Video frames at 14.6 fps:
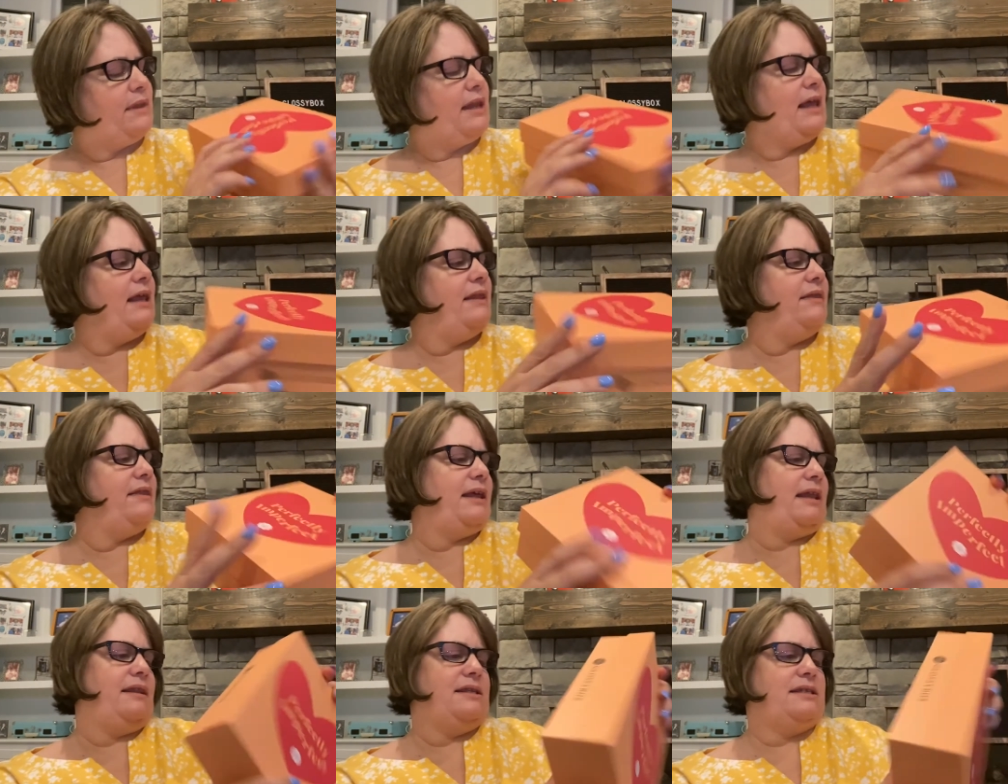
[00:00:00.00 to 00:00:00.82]
And
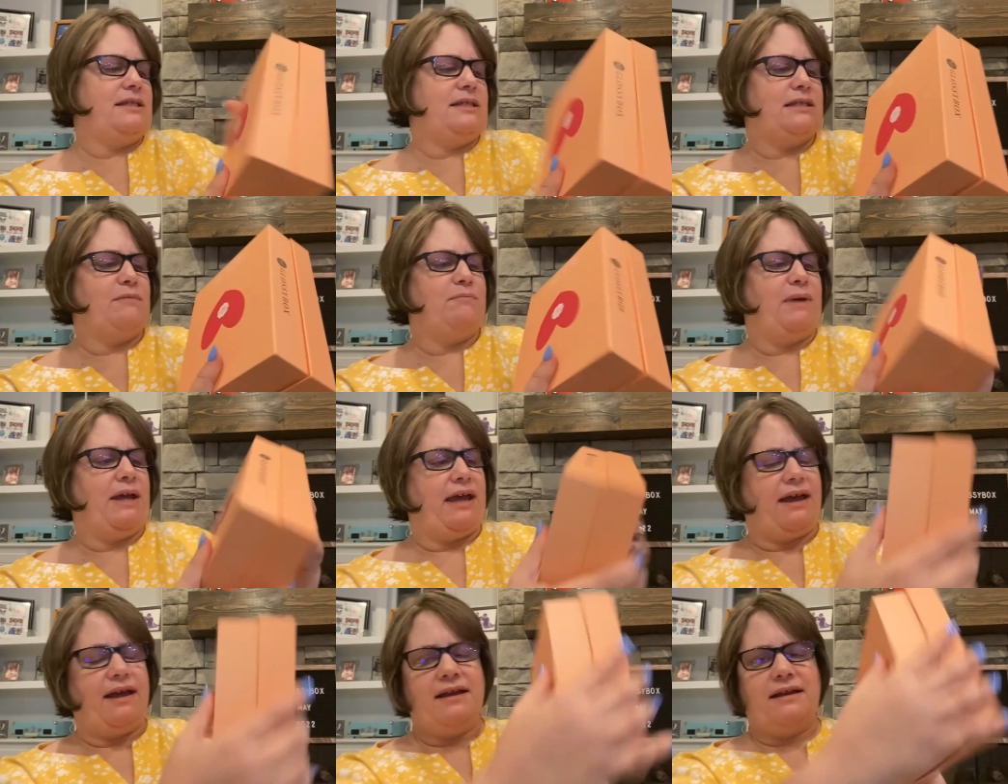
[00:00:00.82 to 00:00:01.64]
then this is the
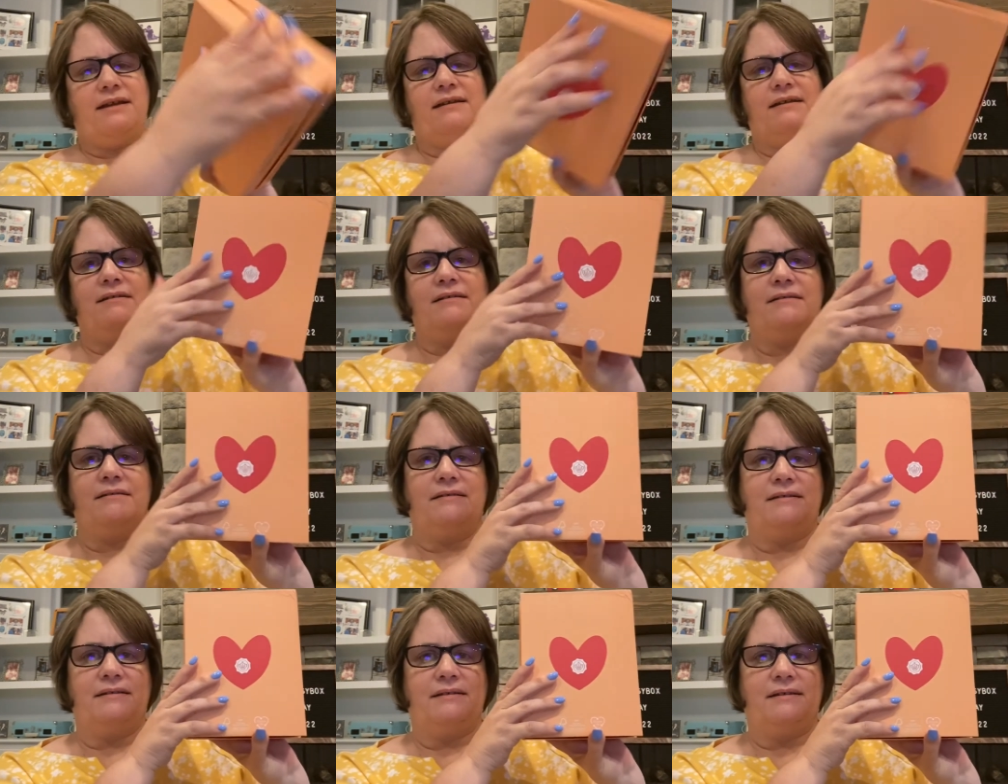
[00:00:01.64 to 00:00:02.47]
back.
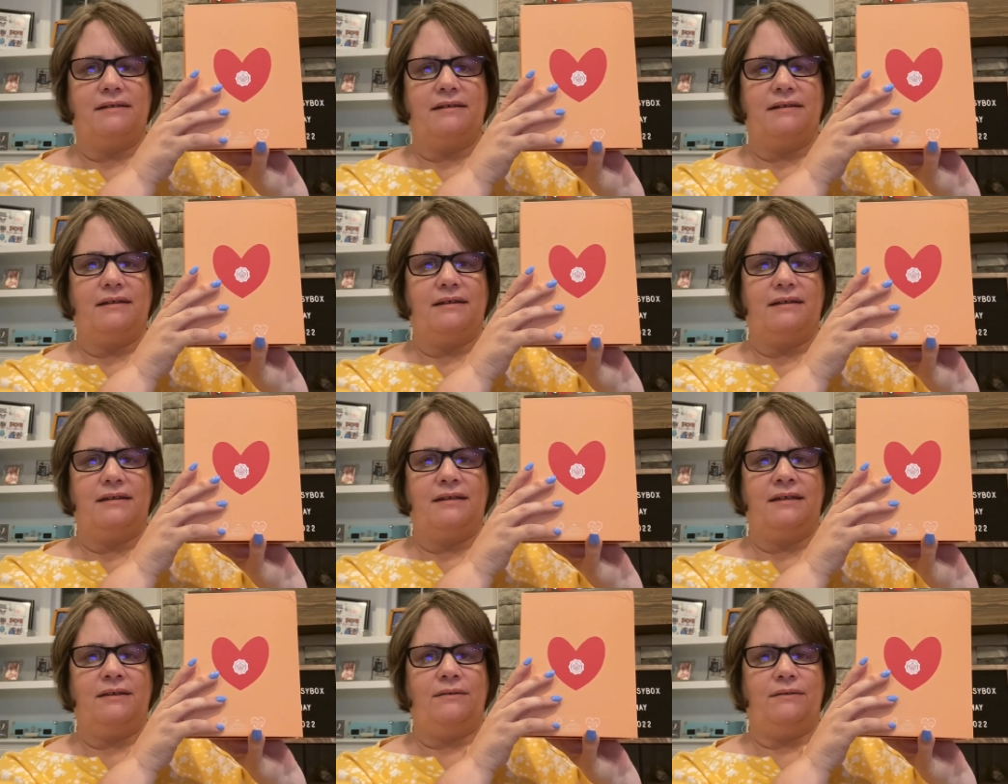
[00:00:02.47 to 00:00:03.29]

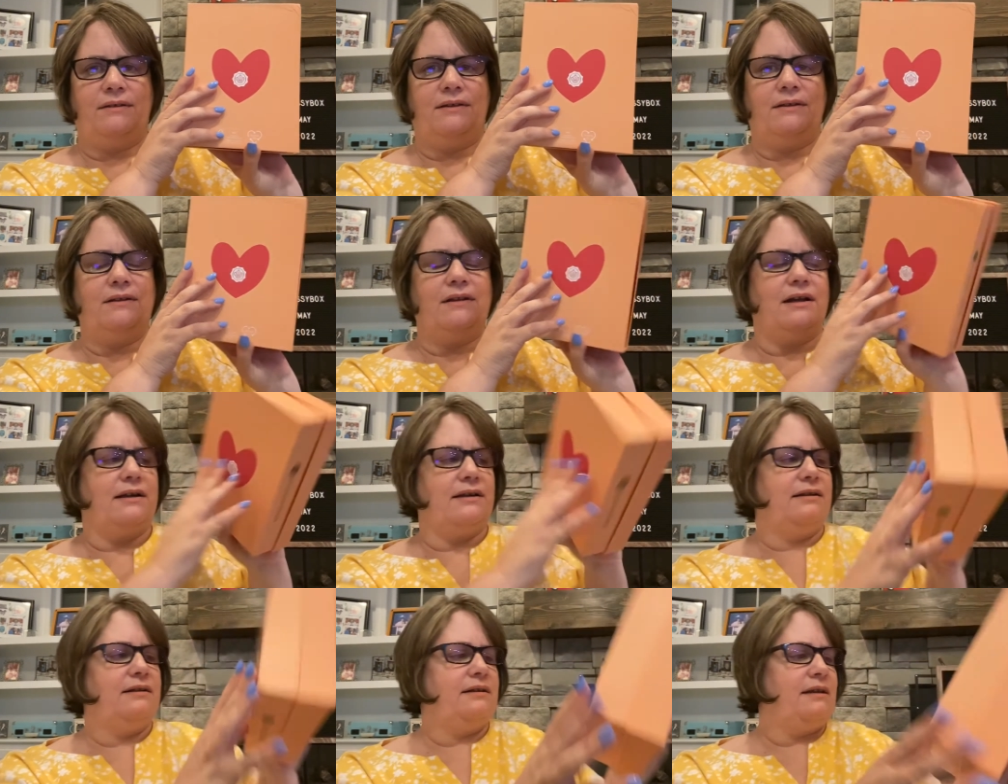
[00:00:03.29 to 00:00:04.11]
Cute little
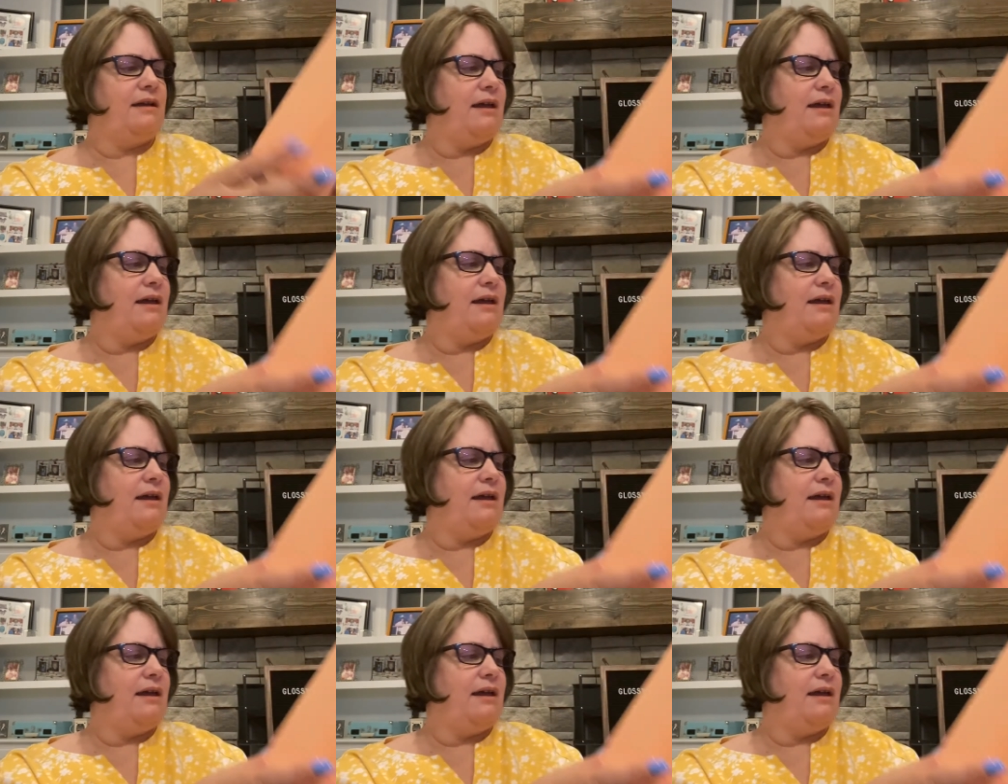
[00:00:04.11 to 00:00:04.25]
heart.